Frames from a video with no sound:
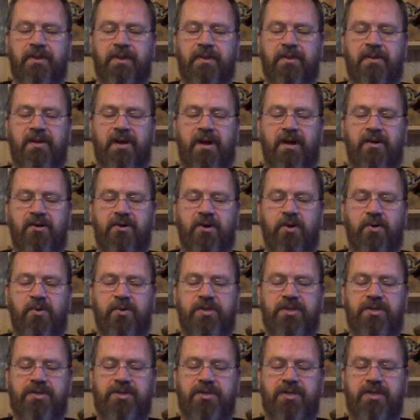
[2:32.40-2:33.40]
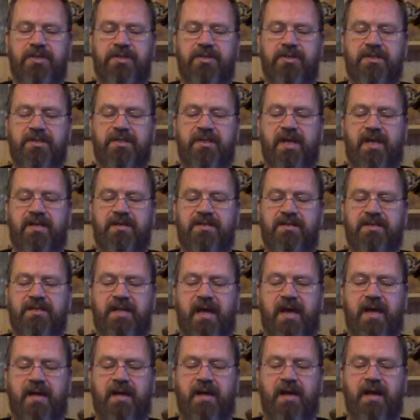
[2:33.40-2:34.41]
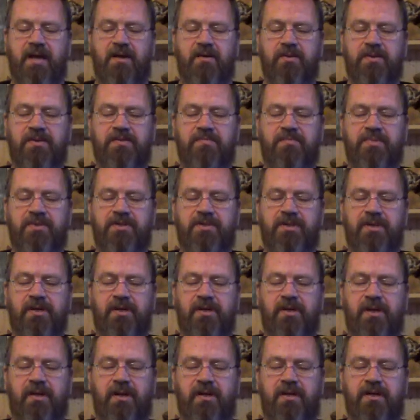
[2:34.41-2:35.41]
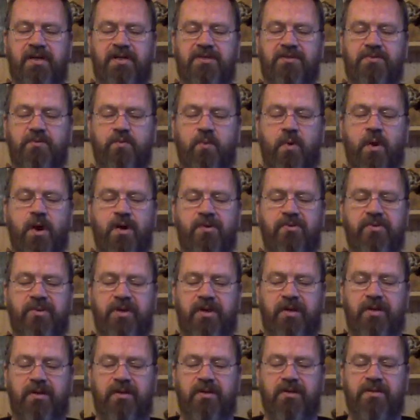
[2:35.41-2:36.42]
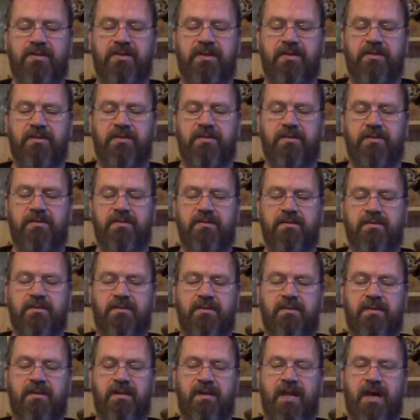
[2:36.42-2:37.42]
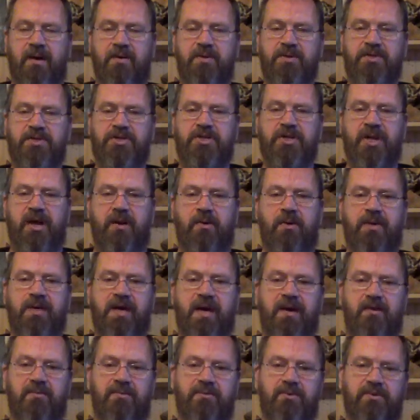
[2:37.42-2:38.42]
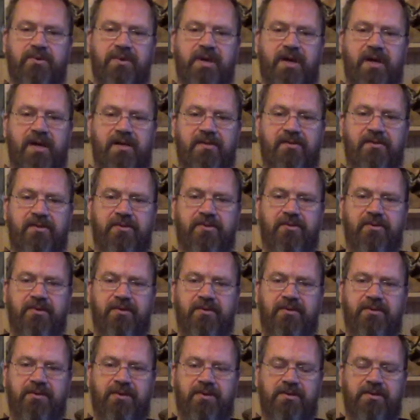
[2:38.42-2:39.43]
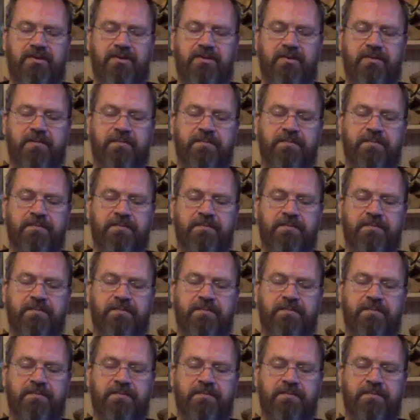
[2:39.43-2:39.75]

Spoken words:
There are no diseases that stand out in particular. It's worrying, he says. And now he's shouting out to the health authorities.